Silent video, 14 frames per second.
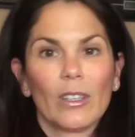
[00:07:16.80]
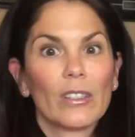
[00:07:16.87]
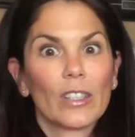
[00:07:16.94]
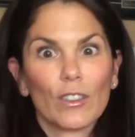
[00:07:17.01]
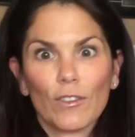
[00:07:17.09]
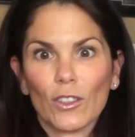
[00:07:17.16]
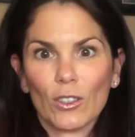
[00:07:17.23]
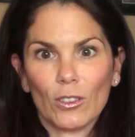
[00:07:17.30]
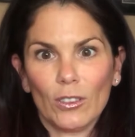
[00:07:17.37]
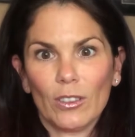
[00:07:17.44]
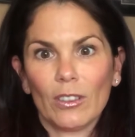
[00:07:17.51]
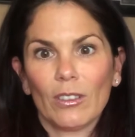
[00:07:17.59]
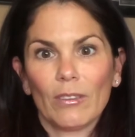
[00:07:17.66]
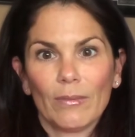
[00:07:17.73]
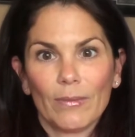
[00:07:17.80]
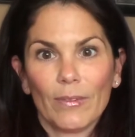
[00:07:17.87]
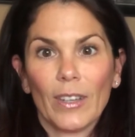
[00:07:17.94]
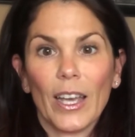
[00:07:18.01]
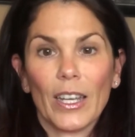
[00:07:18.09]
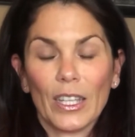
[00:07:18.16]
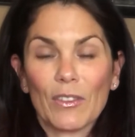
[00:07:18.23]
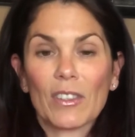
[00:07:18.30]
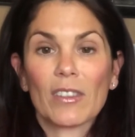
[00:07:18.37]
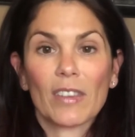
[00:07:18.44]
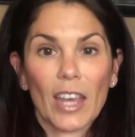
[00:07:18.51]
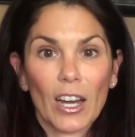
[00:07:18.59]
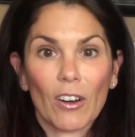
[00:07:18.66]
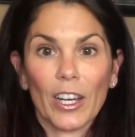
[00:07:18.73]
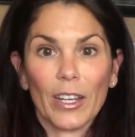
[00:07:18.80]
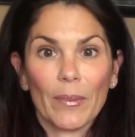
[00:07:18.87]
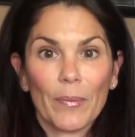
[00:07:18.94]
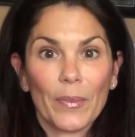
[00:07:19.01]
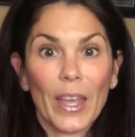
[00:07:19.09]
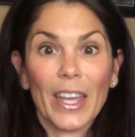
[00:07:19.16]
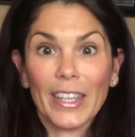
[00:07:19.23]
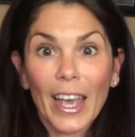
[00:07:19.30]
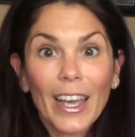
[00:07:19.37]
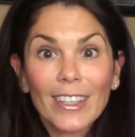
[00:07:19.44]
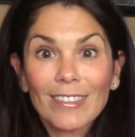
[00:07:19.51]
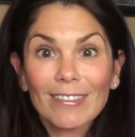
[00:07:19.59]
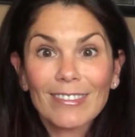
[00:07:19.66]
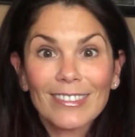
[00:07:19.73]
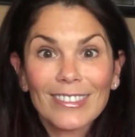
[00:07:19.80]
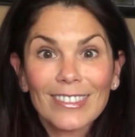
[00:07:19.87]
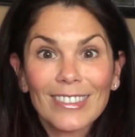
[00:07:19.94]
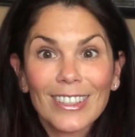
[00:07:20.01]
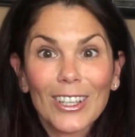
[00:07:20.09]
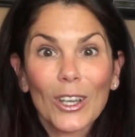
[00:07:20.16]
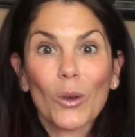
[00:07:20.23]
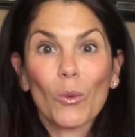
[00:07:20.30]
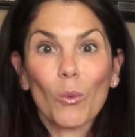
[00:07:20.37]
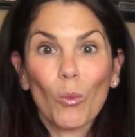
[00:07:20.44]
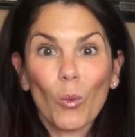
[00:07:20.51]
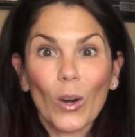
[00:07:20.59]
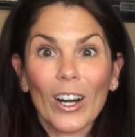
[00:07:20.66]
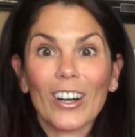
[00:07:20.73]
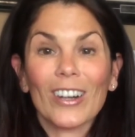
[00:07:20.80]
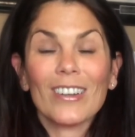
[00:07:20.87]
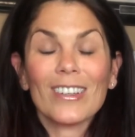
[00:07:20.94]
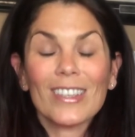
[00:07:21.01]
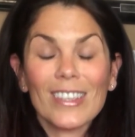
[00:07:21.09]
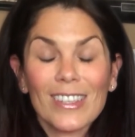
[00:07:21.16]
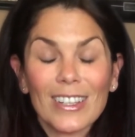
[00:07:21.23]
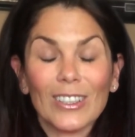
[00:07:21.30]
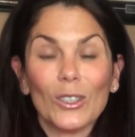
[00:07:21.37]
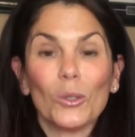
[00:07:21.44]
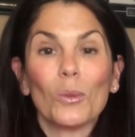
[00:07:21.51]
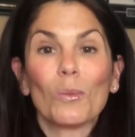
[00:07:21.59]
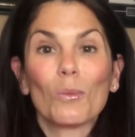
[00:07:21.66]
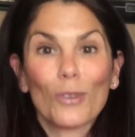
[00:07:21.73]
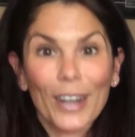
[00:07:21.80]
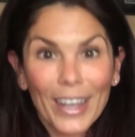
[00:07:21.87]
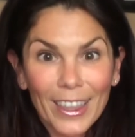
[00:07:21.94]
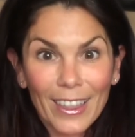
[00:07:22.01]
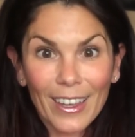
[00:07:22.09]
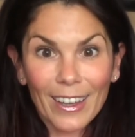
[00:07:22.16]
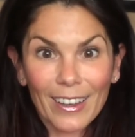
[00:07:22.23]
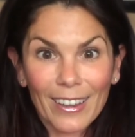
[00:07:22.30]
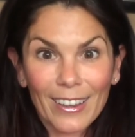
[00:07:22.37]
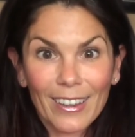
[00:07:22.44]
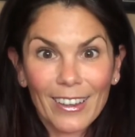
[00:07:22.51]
difficult, and even scary. And yet, we're still breathing.